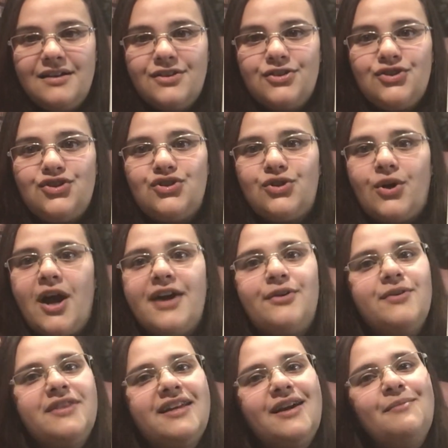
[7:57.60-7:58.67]
So I
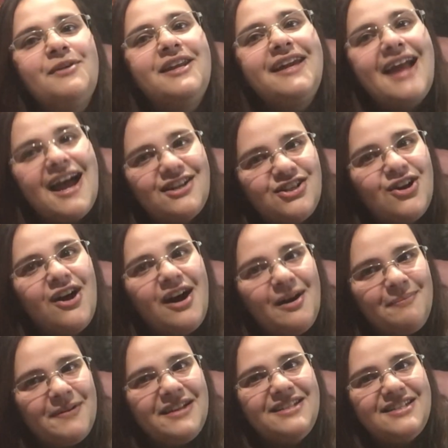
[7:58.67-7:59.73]
don't think I'm going to catch her up in